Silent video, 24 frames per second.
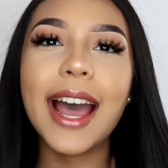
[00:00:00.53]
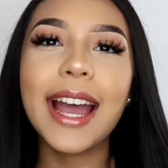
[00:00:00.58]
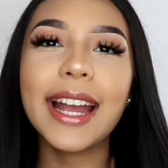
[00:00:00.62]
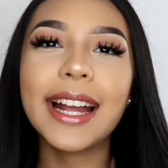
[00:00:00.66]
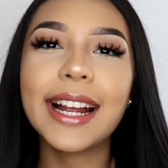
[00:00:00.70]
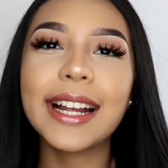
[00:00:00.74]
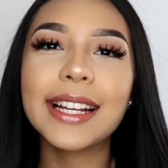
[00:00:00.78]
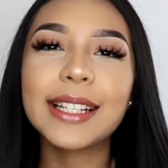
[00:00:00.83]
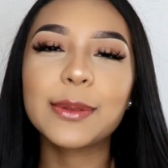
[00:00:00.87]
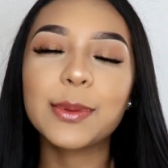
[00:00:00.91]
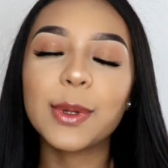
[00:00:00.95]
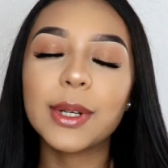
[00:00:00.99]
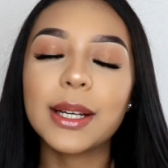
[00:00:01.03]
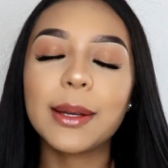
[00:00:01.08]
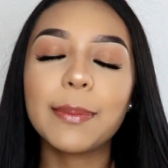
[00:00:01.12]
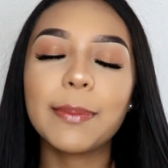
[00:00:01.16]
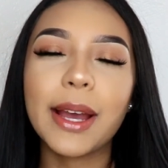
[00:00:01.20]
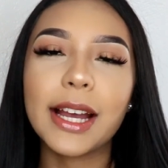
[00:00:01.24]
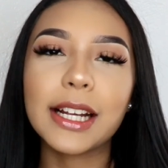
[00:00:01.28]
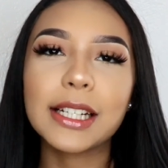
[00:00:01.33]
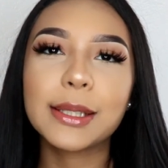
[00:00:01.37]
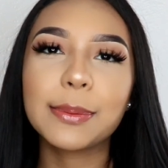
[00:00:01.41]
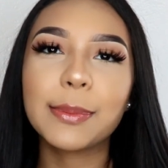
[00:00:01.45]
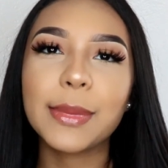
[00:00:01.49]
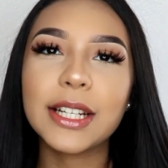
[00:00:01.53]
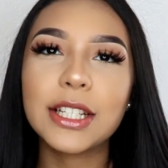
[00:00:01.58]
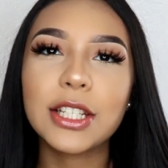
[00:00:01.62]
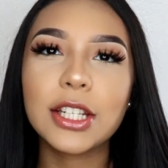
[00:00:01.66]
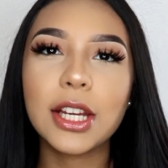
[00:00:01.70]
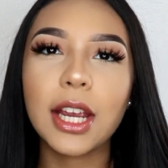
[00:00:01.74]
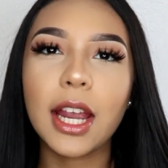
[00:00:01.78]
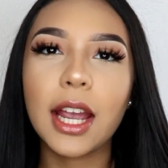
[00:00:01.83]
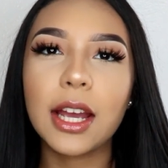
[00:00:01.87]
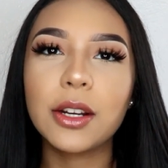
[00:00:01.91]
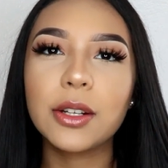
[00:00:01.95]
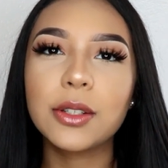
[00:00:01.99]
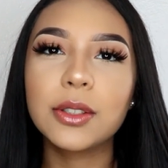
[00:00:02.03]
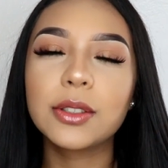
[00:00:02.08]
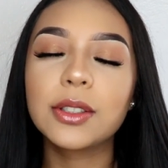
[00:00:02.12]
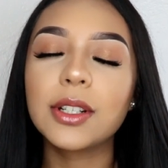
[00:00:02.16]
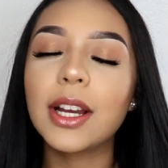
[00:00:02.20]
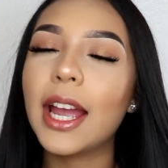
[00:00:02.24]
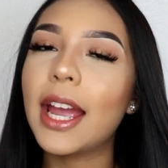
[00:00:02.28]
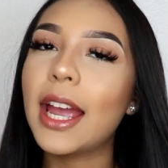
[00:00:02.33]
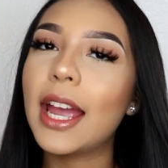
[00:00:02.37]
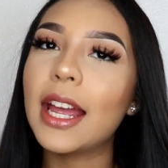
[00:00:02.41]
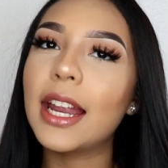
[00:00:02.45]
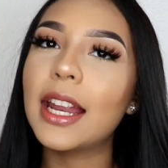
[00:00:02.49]
Hi guys, welcome back to my
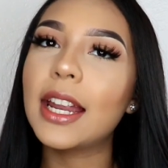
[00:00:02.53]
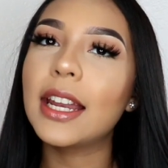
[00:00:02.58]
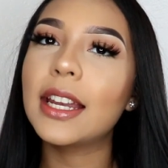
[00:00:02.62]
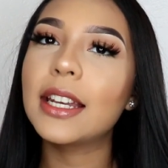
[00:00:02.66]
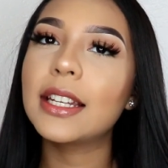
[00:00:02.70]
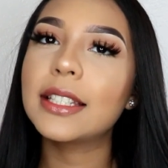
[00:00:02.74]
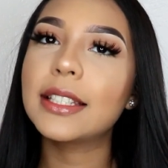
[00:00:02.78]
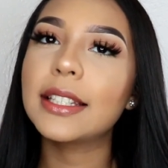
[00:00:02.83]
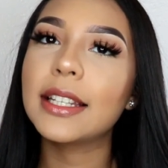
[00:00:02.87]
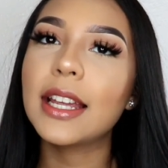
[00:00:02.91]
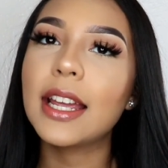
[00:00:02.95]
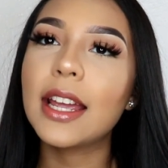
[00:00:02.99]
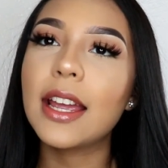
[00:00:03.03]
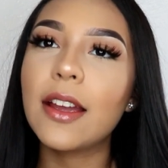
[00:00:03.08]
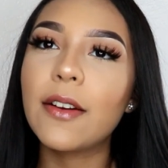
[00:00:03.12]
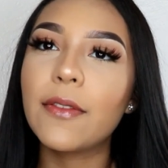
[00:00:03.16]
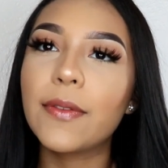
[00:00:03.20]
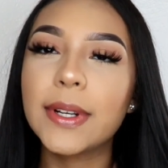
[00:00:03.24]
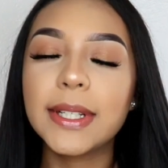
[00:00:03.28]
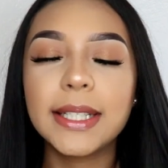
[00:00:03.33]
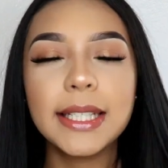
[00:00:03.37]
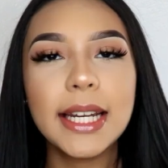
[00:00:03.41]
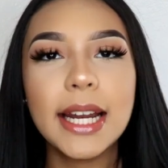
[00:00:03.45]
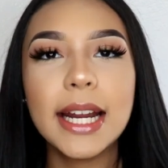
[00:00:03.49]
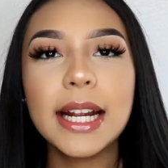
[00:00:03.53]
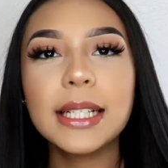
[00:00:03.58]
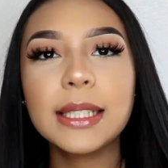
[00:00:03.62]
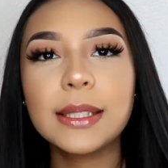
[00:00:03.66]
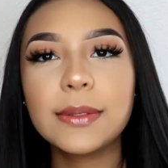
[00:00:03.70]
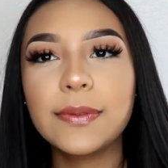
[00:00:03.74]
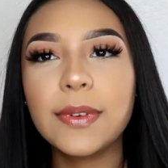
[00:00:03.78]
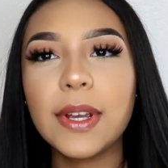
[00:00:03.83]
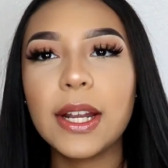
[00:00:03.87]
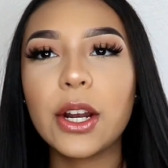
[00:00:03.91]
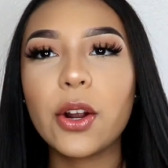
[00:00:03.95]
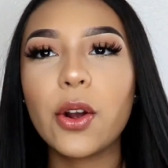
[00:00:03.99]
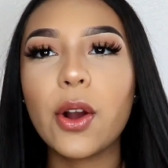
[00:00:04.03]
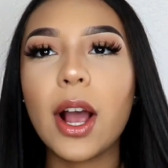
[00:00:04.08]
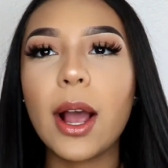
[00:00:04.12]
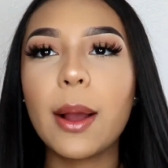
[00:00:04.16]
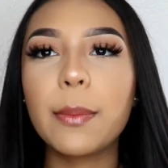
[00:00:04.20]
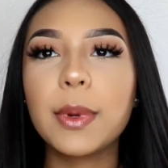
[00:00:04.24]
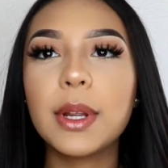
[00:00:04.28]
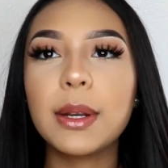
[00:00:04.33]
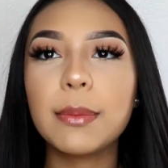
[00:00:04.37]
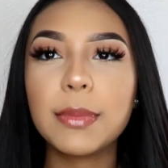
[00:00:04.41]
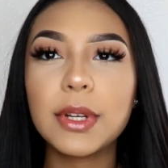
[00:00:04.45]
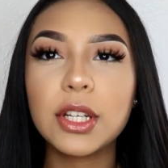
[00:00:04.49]
channel, and for today's video
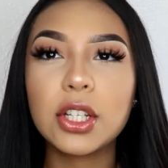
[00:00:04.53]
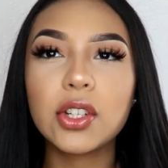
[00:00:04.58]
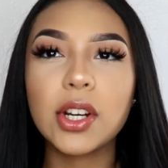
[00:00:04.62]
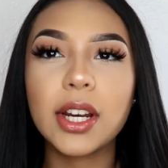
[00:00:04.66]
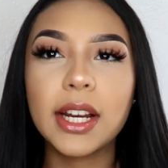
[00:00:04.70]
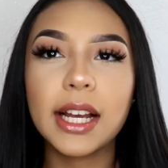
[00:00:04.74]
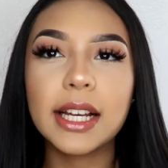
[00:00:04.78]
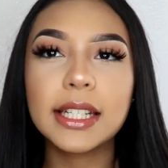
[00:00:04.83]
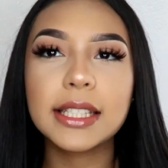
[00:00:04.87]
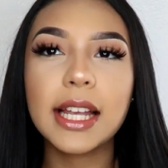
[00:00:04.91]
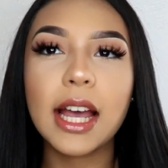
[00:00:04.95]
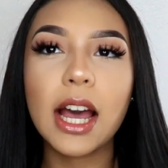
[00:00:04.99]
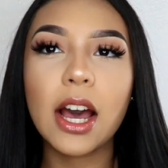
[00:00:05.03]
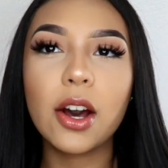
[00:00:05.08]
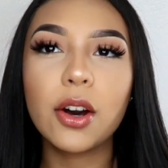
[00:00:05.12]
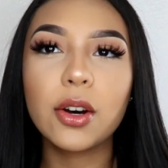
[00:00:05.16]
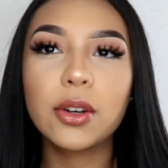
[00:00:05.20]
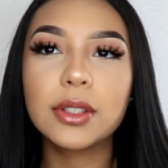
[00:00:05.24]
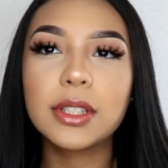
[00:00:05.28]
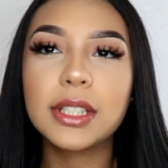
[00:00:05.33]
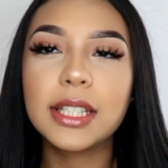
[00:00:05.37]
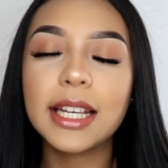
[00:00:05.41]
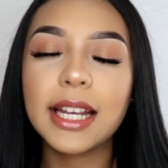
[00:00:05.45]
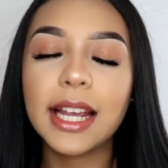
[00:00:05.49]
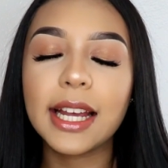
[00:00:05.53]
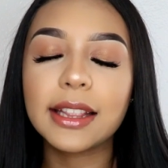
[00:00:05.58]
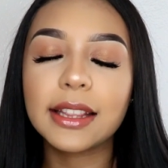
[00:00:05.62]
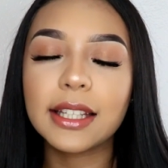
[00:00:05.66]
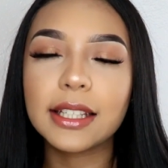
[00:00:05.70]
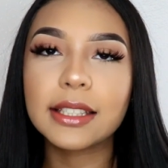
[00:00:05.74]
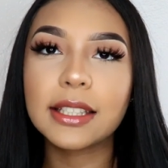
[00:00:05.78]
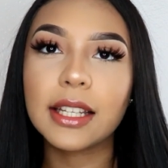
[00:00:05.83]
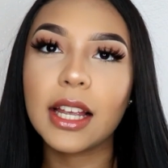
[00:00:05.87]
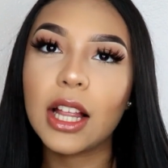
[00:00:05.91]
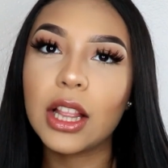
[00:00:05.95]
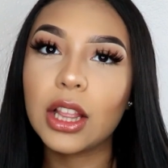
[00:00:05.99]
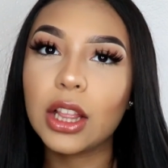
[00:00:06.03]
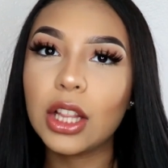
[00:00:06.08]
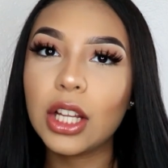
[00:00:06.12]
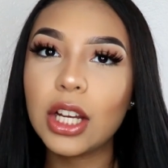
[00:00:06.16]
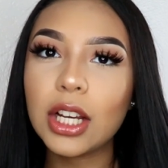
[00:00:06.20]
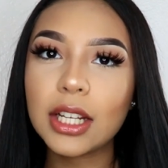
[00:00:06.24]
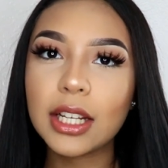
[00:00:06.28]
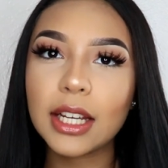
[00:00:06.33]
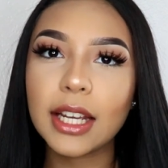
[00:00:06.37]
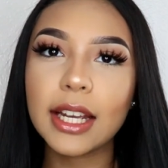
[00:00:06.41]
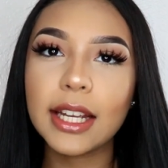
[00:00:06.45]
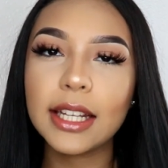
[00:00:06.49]
I'm going to be showing you guys how to get this
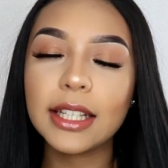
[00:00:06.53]
look.